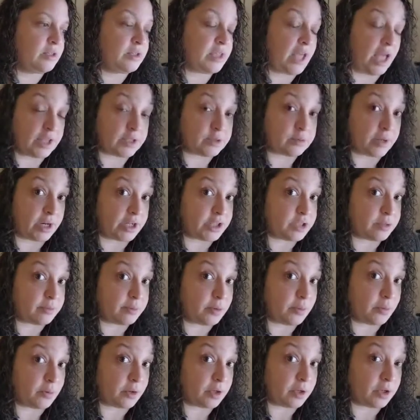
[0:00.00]
that's what I should
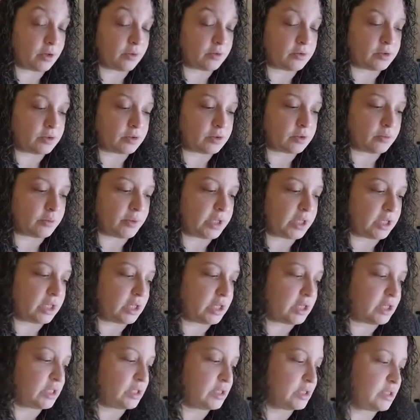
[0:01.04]
be working on during the week,
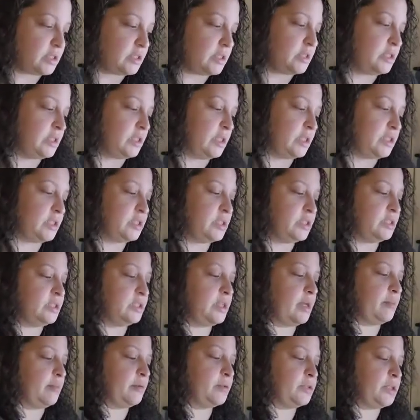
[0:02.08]
is this
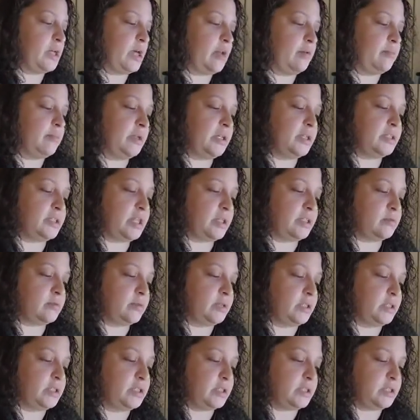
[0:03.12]
sample tatting, because that's
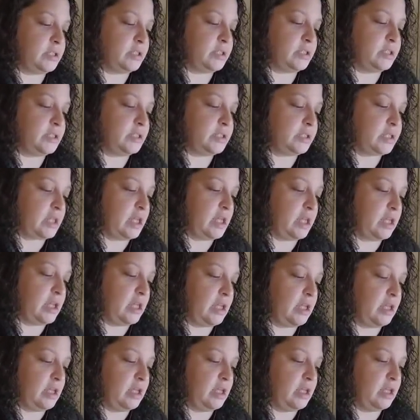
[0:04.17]
what this is. This is
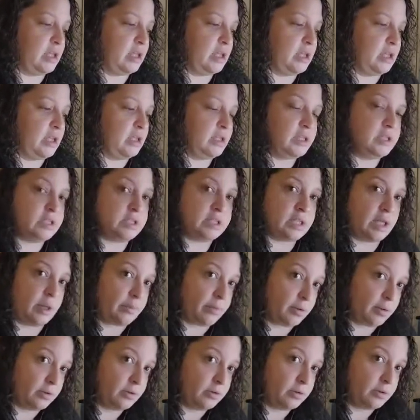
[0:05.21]
a
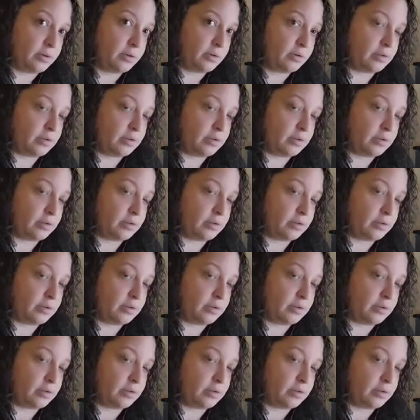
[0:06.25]
sample,